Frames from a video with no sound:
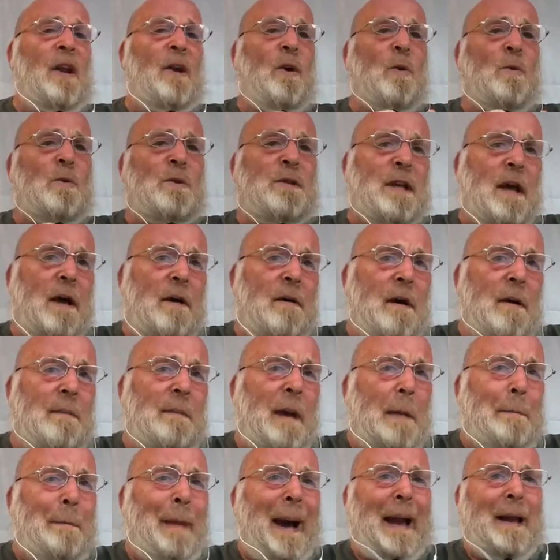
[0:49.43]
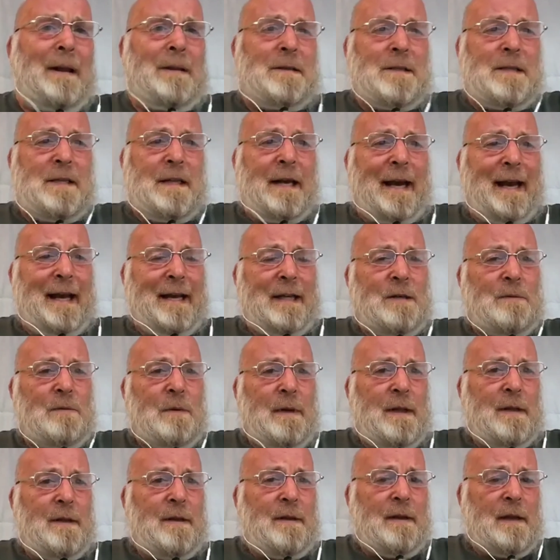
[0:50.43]
and also a balancing act
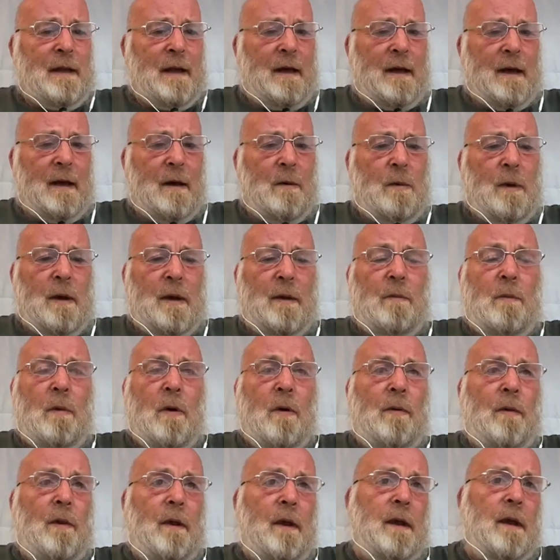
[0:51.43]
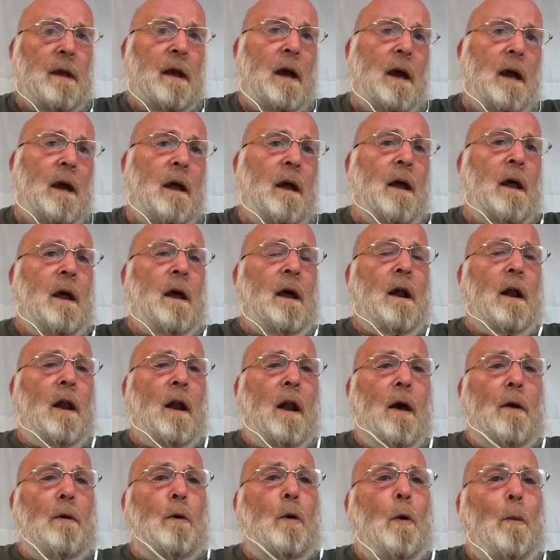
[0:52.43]
with what the
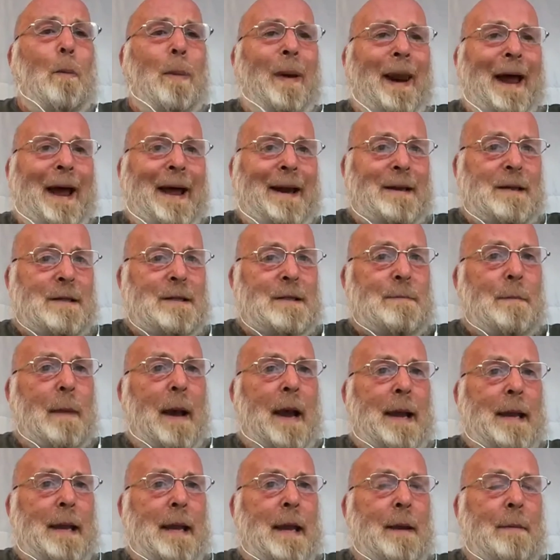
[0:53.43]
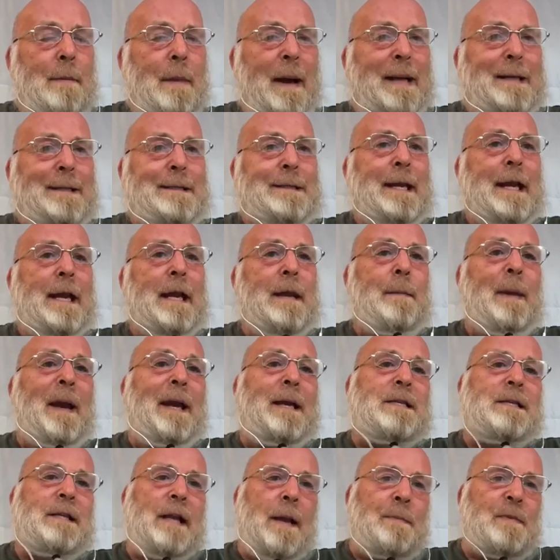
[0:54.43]
local planners may deem
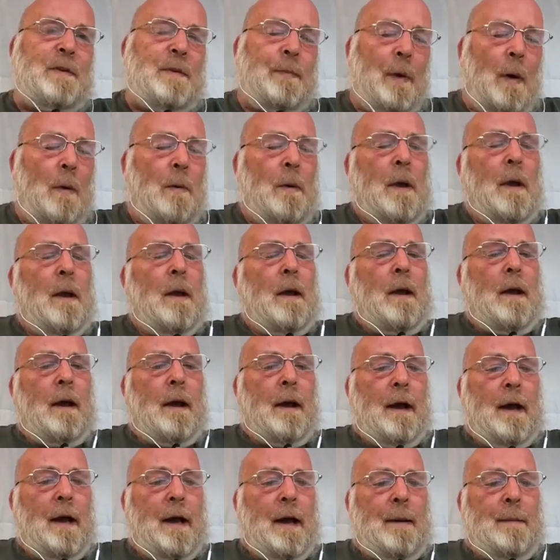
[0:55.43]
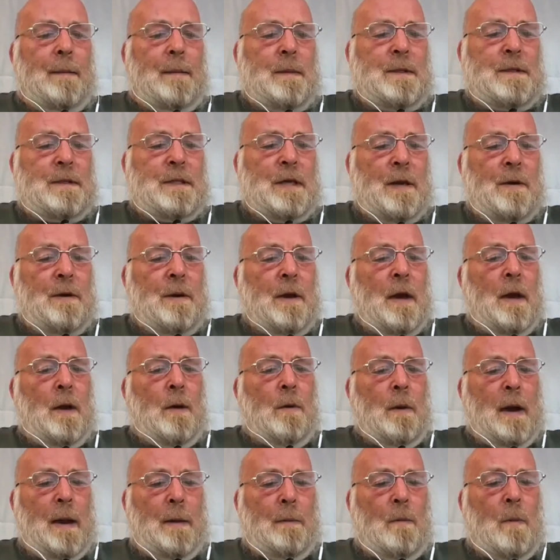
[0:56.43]
acceptable. So
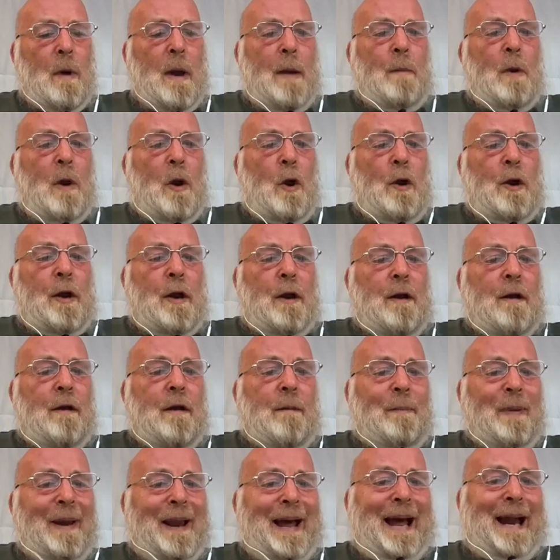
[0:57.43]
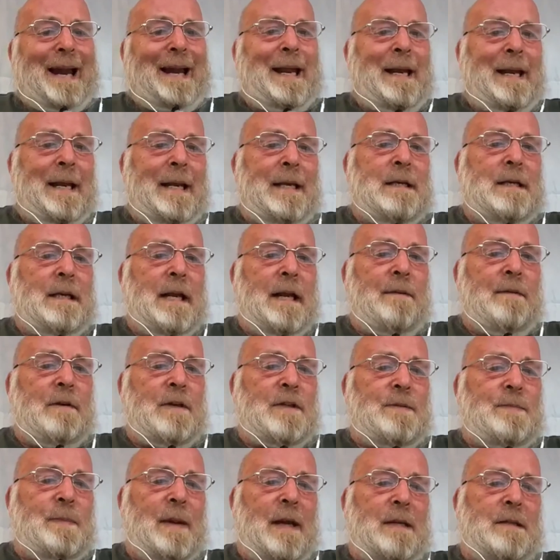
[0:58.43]
when we're looking at planning in
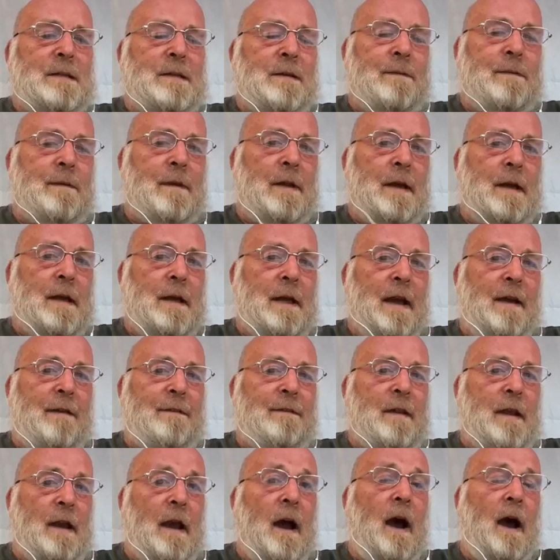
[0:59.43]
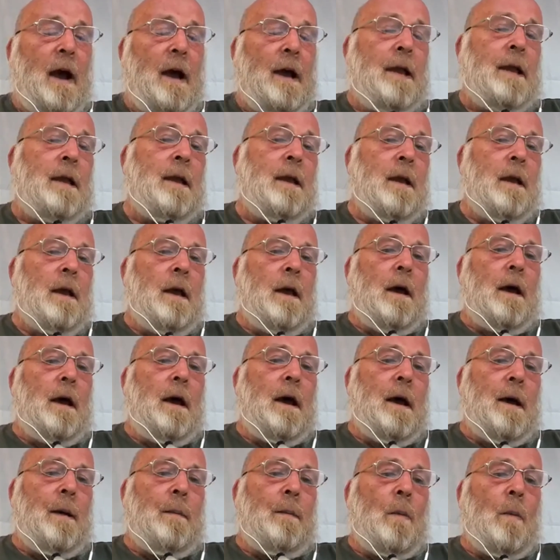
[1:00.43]
respect of the FDA,
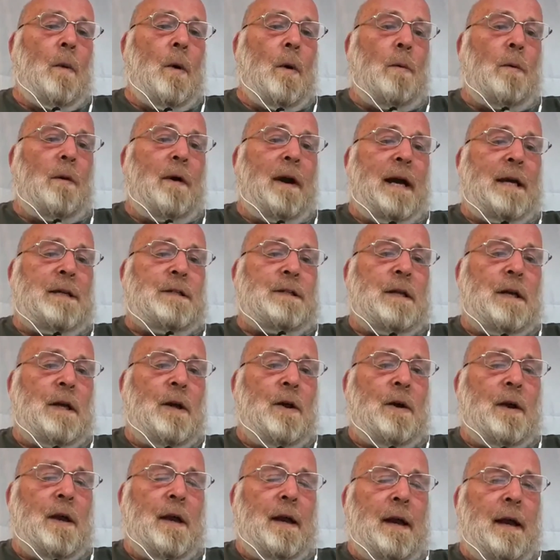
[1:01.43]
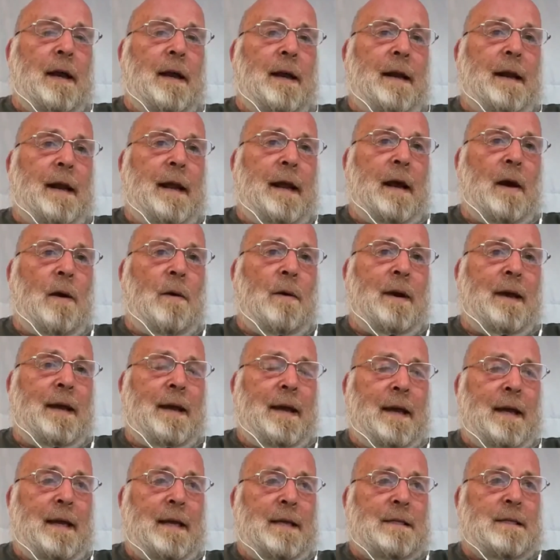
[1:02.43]
what we're actually looking at now
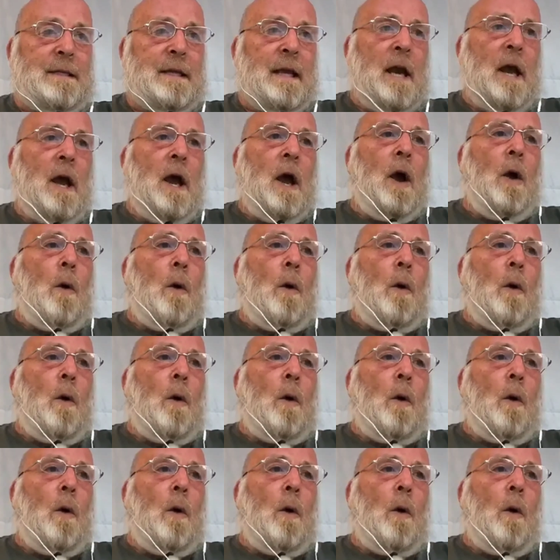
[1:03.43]
is